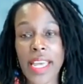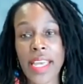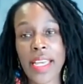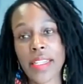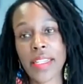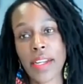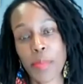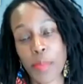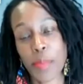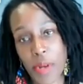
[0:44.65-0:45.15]

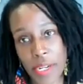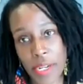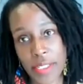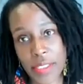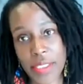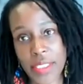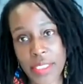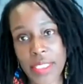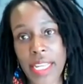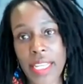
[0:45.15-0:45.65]
and our
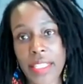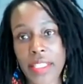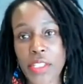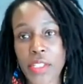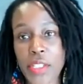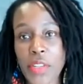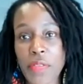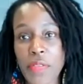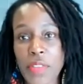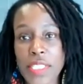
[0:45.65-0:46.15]
partners at the
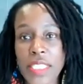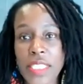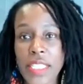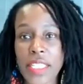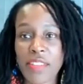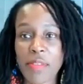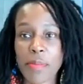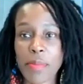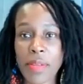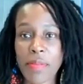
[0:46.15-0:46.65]

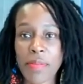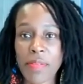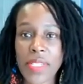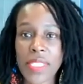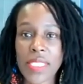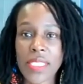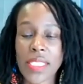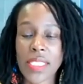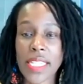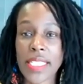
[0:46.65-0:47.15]
University of
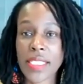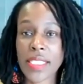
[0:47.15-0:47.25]
Memphis